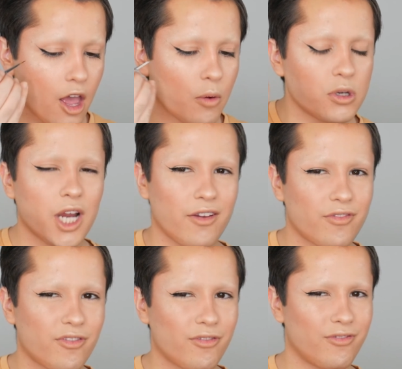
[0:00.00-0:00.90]
Which I
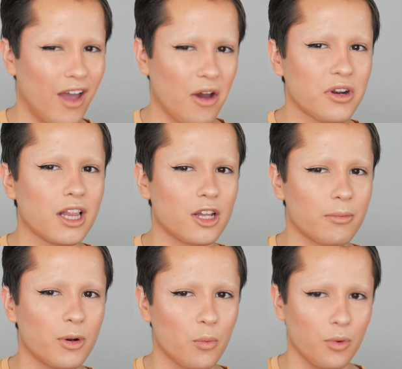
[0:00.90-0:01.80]
found a little
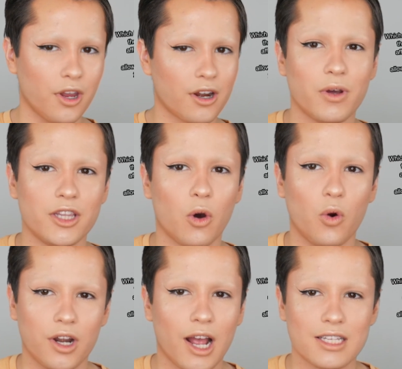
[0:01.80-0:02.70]
bit weird when the
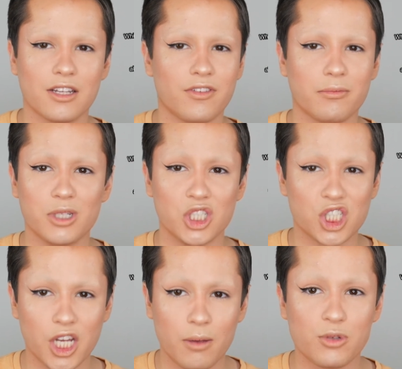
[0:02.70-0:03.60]
order hasn't even been
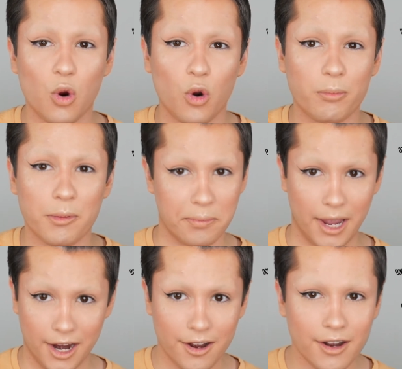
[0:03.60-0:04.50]
shipped or
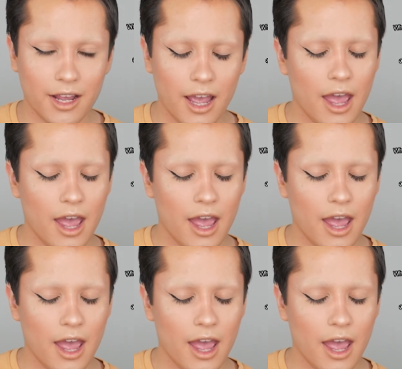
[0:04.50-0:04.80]
prepared.